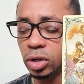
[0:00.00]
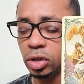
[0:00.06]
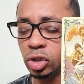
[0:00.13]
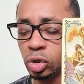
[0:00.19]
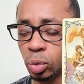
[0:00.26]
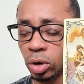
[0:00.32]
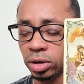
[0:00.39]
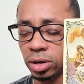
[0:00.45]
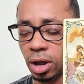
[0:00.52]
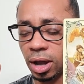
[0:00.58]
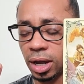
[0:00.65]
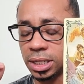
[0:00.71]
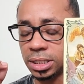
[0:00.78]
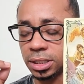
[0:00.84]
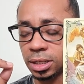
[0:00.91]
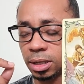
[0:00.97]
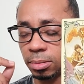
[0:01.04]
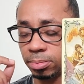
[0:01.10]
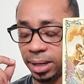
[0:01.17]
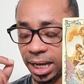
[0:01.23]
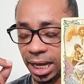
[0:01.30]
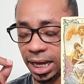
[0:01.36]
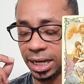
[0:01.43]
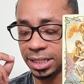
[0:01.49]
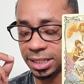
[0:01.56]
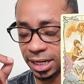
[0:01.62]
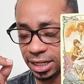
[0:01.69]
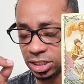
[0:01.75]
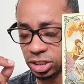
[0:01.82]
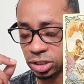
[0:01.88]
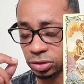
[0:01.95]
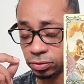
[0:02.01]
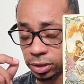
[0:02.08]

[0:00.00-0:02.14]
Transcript: You are not paying attention